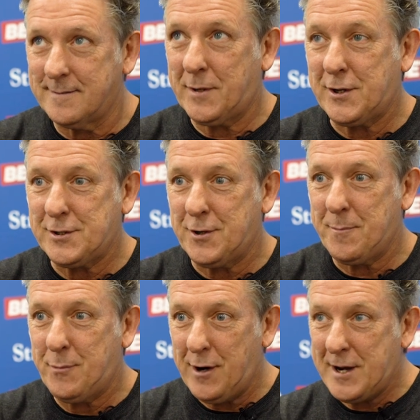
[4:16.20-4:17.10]
Because
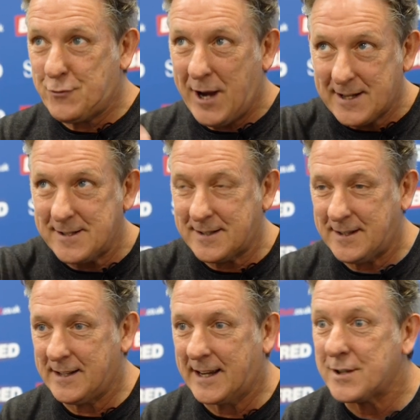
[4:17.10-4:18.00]
your brain's reacting to
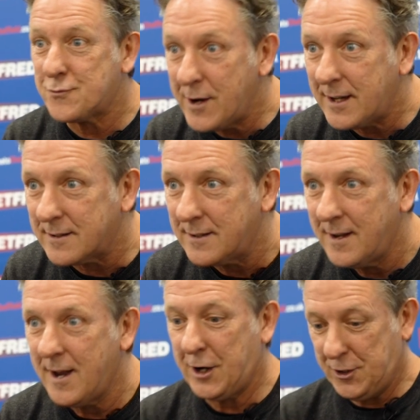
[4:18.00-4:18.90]
that like it's real
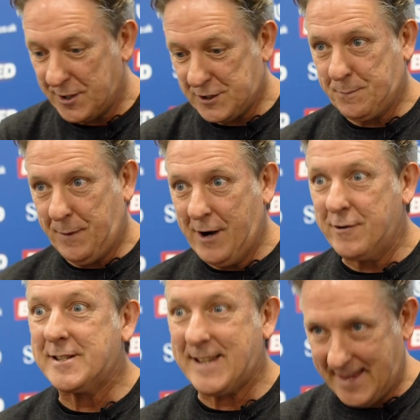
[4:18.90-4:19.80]
and you
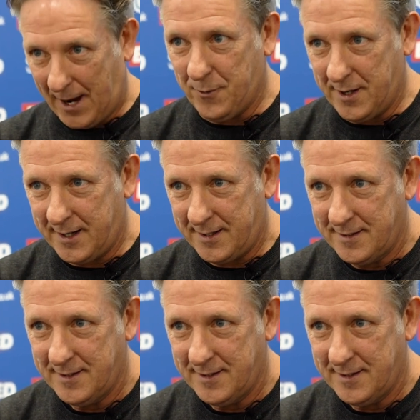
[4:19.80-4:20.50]
experience it that way.